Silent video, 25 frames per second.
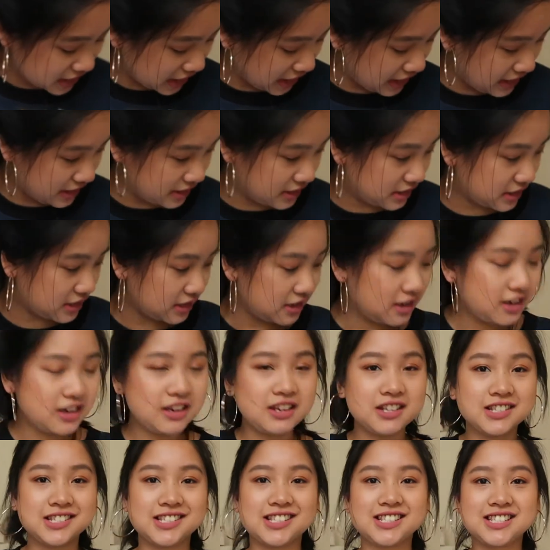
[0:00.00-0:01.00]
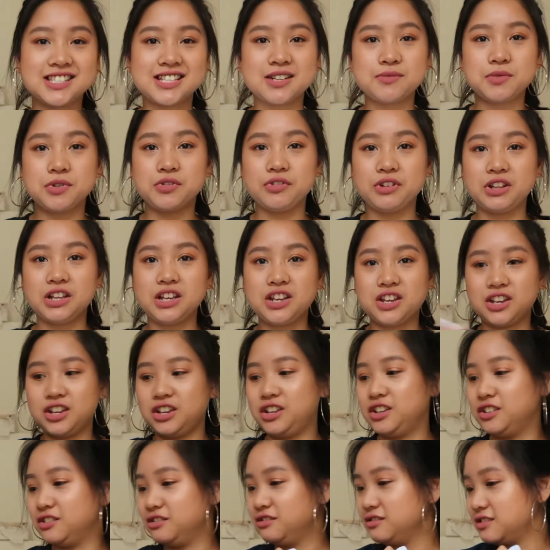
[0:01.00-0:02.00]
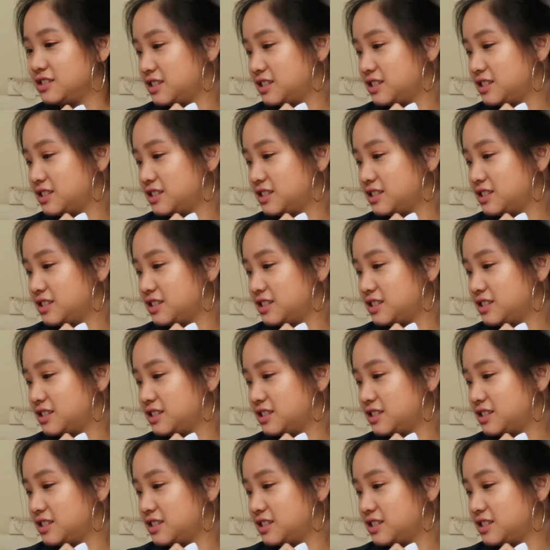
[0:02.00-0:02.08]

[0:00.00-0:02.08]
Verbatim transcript: tees this is gonna be really cute